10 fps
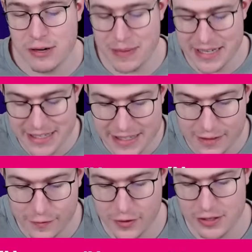But he's still
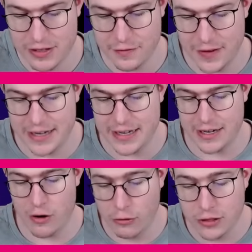forced to defend like
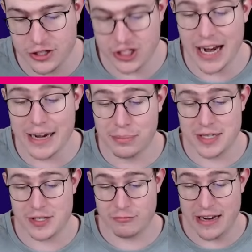a whole Giant
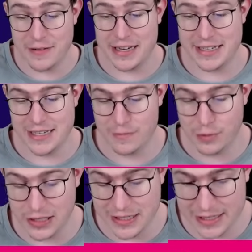plus Graveyard. He doesn't have
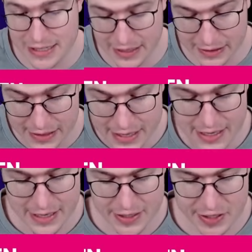Poison Cycle.
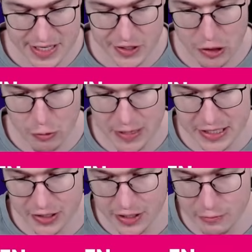So there's no way
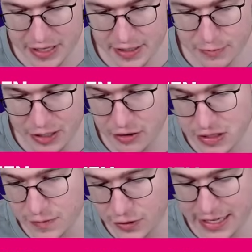he's gonna win this one. He goes
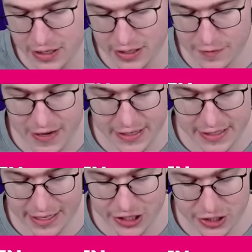in for Knight on defense. I
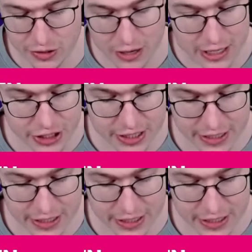can just go Archers.